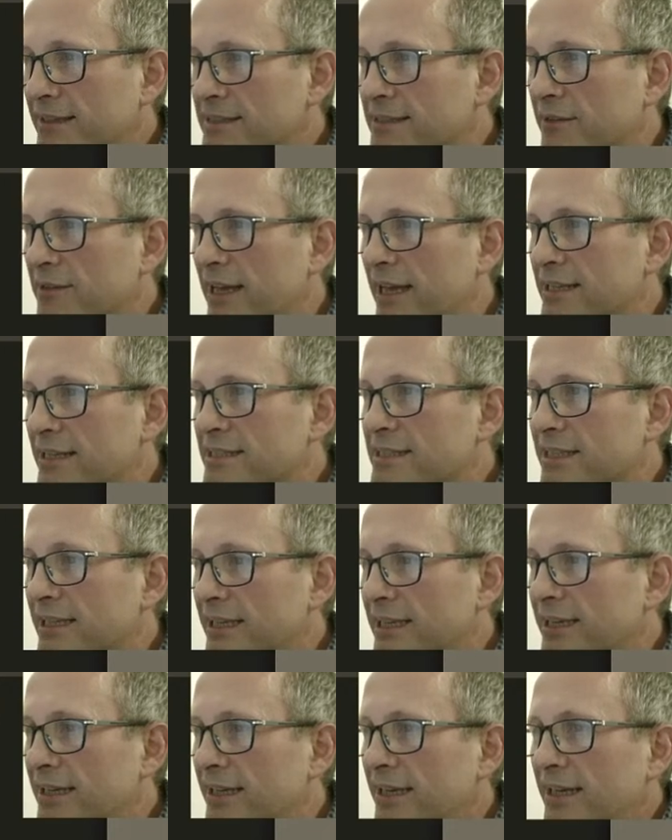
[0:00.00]
So that's
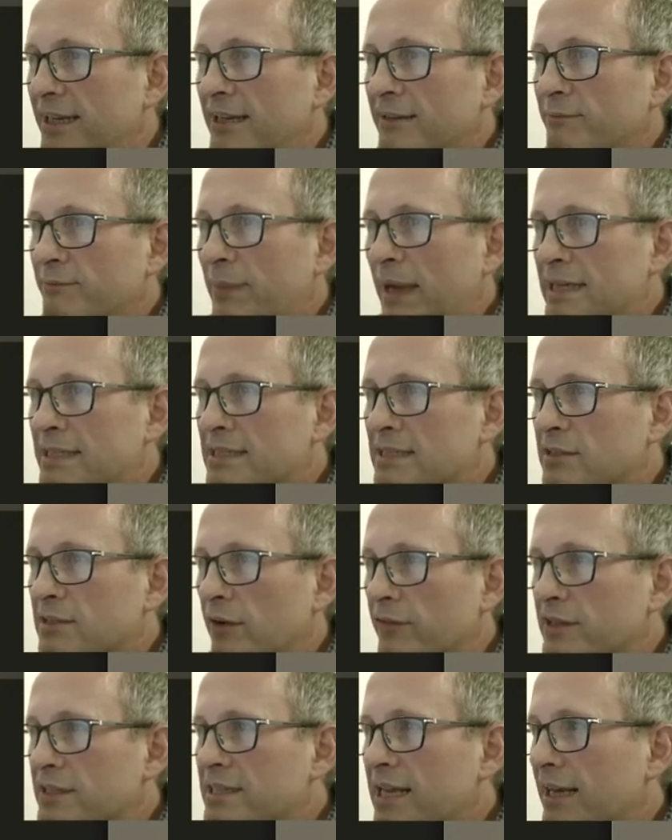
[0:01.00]
the basis
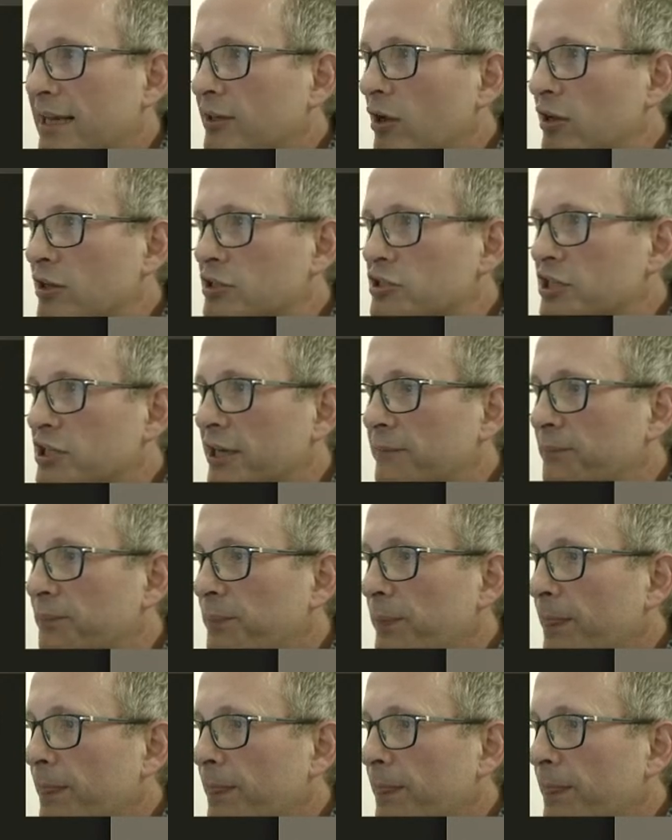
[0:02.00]
of the technology,